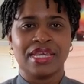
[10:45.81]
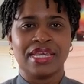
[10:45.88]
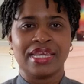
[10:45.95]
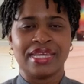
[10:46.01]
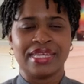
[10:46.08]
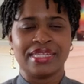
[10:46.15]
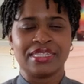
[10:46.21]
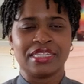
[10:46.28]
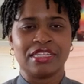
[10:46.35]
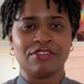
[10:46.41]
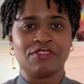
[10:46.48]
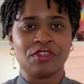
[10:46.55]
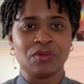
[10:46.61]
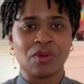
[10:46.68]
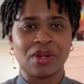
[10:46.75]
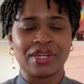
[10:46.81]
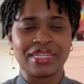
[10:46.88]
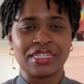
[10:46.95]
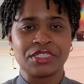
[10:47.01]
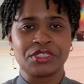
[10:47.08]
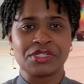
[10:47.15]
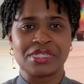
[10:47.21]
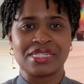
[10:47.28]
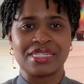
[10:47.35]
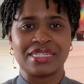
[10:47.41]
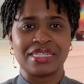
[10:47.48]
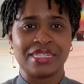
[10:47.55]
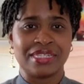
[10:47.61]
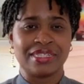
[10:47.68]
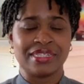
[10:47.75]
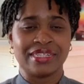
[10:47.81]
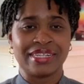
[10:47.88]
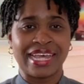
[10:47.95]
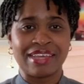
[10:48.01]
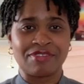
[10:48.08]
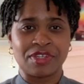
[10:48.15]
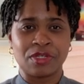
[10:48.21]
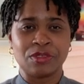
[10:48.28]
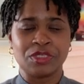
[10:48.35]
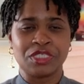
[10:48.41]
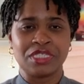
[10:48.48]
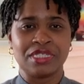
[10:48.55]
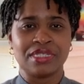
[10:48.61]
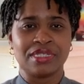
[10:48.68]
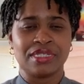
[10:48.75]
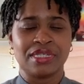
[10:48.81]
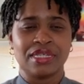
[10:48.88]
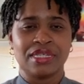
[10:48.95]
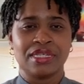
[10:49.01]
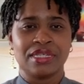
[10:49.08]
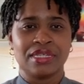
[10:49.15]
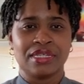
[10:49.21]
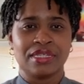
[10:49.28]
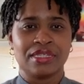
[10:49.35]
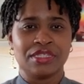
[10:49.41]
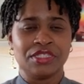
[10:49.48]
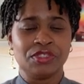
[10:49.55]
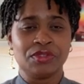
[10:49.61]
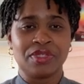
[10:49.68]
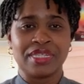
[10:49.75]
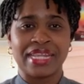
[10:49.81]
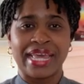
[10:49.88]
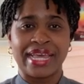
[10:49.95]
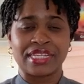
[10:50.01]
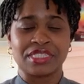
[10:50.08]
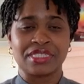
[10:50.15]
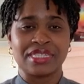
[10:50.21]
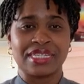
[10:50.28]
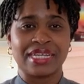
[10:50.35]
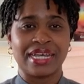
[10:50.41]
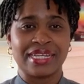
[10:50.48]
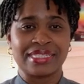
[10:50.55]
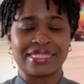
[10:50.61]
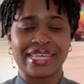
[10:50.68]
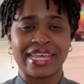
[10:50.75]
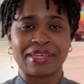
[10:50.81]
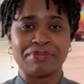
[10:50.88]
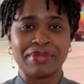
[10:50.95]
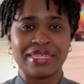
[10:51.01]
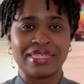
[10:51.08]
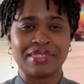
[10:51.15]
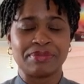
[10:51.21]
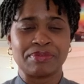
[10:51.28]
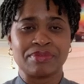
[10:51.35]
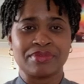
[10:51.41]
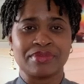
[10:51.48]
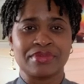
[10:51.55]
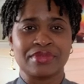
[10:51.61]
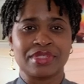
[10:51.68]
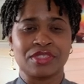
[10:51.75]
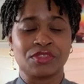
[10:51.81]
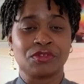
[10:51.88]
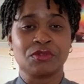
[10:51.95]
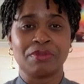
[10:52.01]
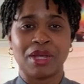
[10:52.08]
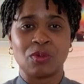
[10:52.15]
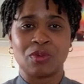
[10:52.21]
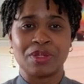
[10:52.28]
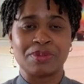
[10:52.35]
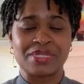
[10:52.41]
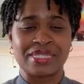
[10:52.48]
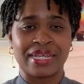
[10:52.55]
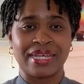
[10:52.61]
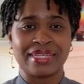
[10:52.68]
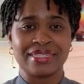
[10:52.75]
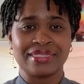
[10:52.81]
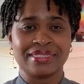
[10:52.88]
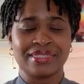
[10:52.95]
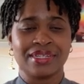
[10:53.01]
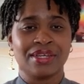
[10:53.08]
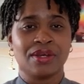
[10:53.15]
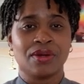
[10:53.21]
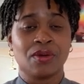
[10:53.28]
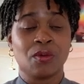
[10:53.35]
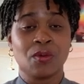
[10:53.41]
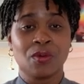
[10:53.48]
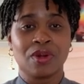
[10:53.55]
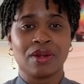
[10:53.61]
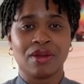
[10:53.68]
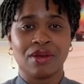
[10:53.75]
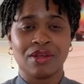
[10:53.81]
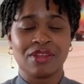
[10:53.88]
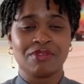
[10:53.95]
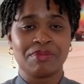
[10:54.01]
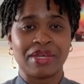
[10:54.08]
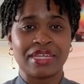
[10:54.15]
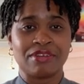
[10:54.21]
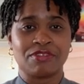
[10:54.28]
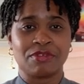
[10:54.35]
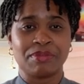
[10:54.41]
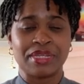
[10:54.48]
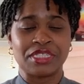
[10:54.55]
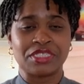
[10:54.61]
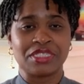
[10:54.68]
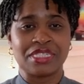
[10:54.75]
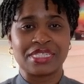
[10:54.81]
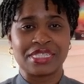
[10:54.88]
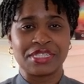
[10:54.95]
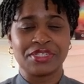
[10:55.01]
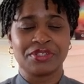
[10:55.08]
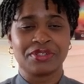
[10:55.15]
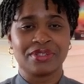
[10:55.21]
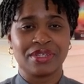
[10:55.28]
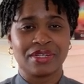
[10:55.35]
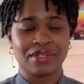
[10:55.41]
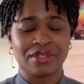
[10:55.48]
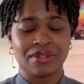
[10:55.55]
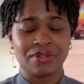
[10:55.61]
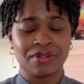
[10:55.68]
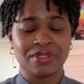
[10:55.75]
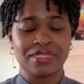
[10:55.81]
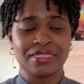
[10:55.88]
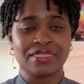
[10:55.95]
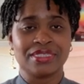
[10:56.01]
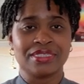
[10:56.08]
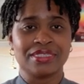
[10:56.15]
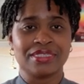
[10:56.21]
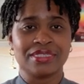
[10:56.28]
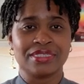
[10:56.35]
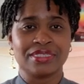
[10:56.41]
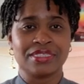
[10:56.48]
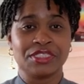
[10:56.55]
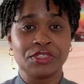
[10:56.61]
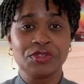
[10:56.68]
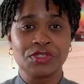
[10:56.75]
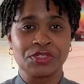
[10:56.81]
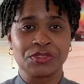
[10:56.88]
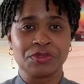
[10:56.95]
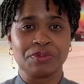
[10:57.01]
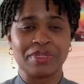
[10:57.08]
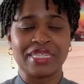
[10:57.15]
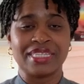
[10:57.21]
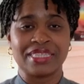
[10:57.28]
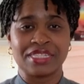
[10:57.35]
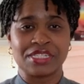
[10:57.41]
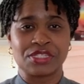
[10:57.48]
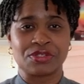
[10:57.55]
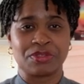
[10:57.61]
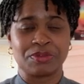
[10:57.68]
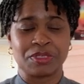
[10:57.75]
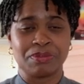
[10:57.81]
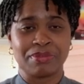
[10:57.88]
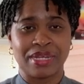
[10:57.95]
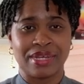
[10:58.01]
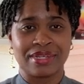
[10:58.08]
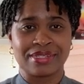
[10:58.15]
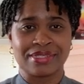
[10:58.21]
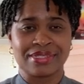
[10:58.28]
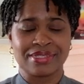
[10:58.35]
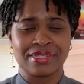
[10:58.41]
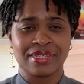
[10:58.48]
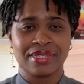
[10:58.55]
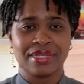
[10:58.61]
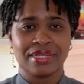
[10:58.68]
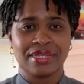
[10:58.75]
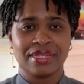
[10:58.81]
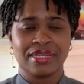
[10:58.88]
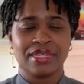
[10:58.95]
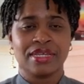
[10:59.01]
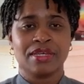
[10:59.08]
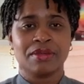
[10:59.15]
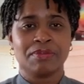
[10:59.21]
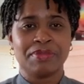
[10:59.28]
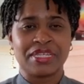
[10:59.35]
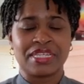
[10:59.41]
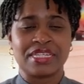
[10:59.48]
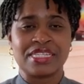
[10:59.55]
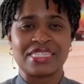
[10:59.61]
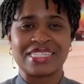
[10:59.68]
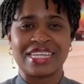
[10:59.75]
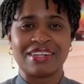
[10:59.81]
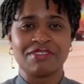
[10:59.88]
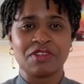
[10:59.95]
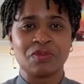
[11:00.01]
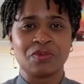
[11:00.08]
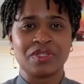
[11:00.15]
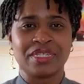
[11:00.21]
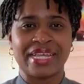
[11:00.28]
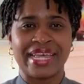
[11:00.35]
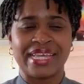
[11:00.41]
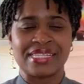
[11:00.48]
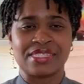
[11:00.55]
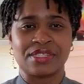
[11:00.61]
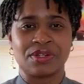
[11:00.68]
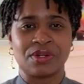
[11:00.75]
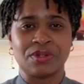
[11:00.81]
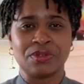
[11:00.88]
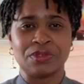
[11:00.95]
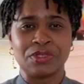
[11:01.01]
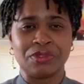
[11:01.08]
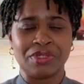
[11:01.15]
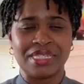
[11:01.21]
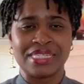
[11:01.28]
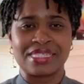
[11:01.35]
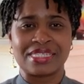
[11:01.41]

And if you are interested in life coaching, you can actually contact me through my website, or all of my information is here on YouTube in the description box, because everyone has their own unique